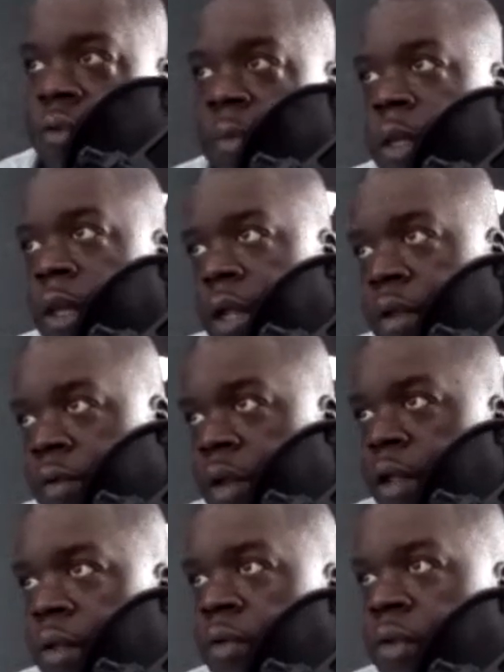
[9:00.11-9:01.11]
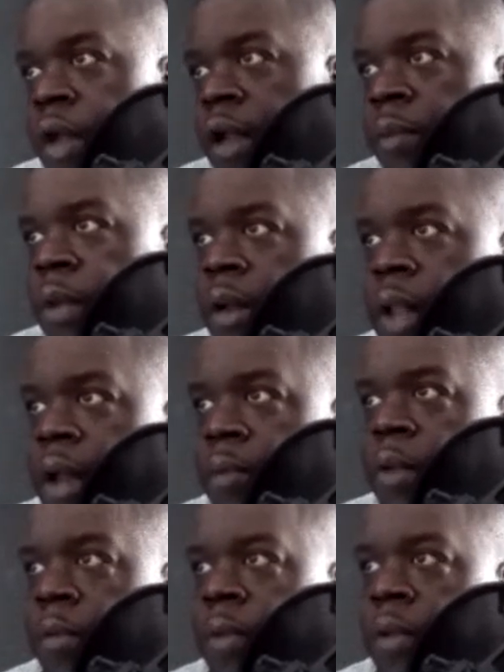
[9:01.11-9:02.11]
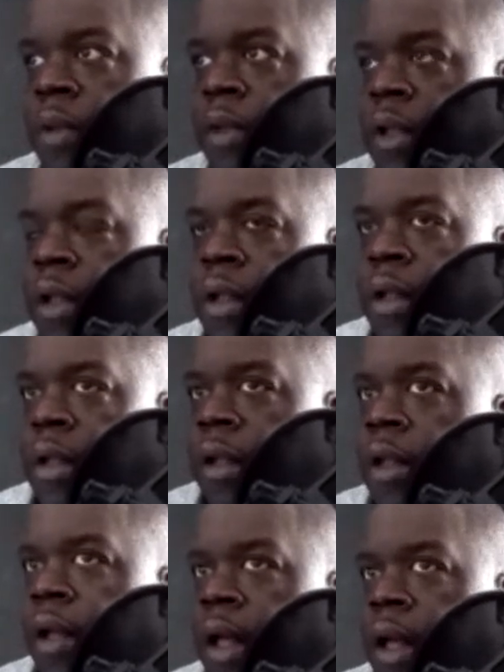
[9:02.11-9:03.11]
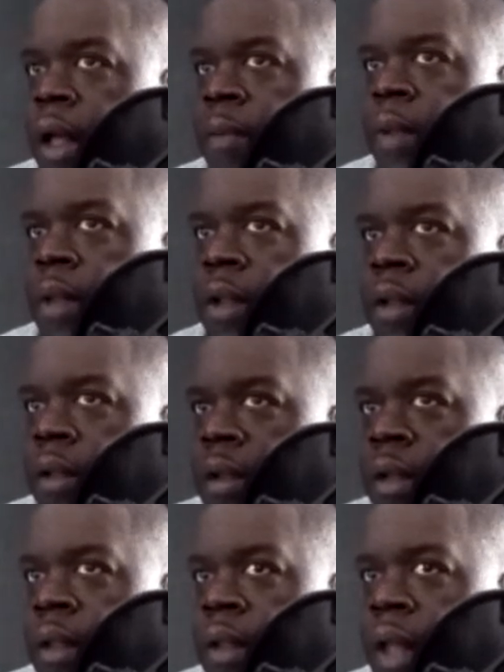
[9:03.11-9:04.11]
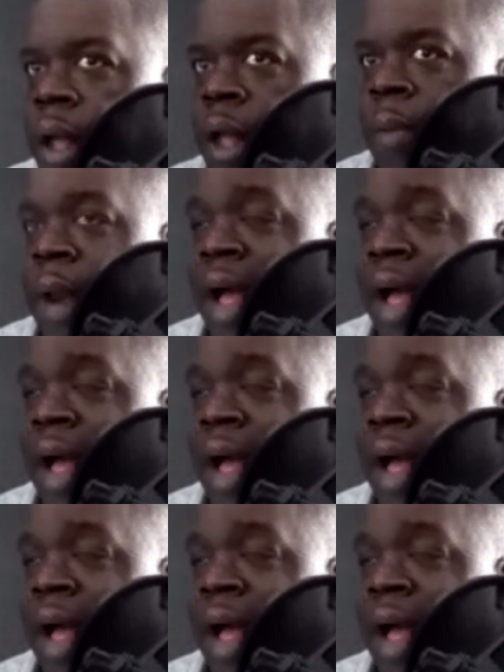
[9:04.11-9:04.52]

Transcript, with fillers: just because, right. like you said, I mean, a lot of people yeah. I mean, I threw I